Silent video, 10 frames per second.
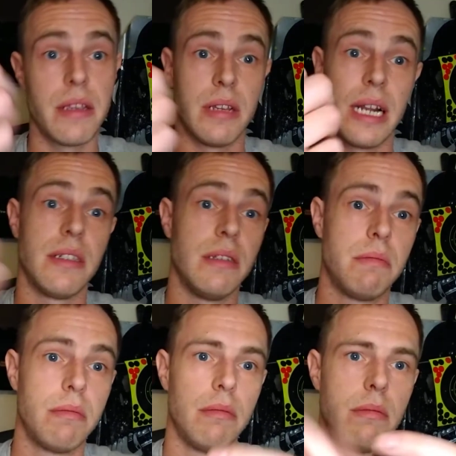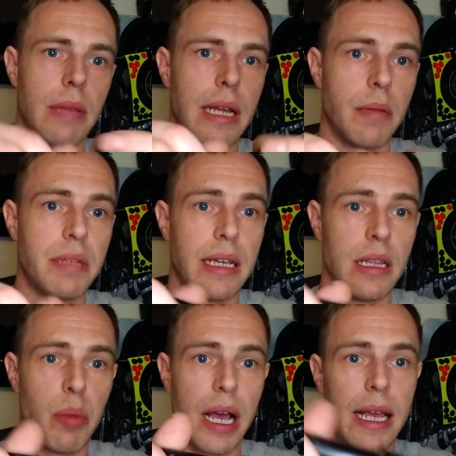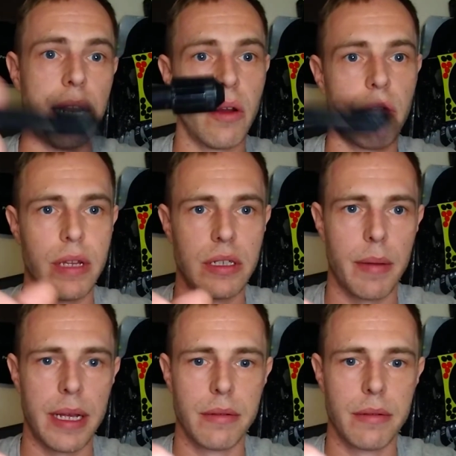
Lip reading: you can actually end up taking the back end off it somehow.